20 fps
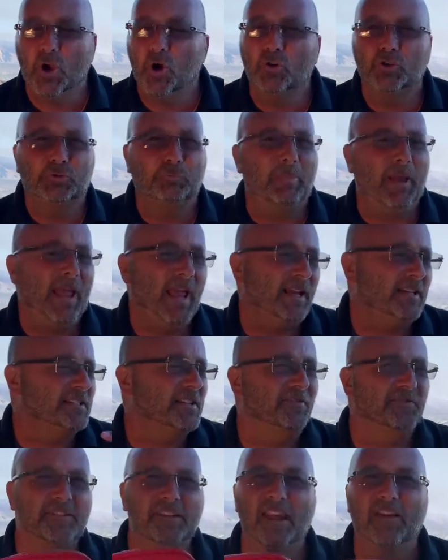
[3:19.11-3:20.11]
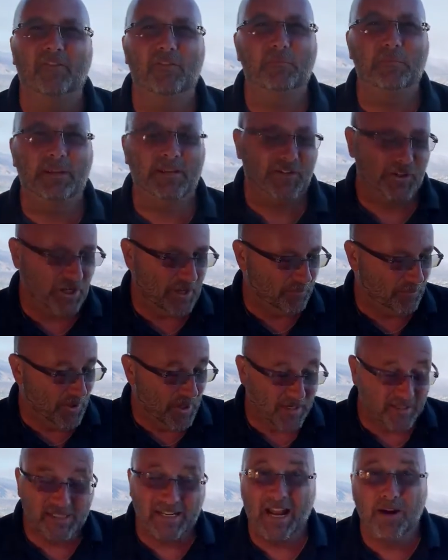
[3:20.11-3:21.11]
Coach bags have never been
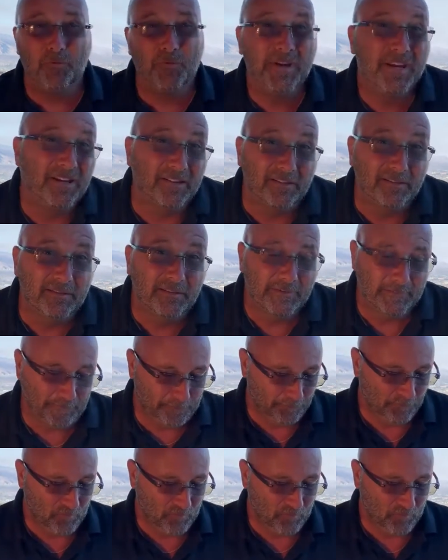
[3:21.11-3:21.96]
cheaper. It's not real.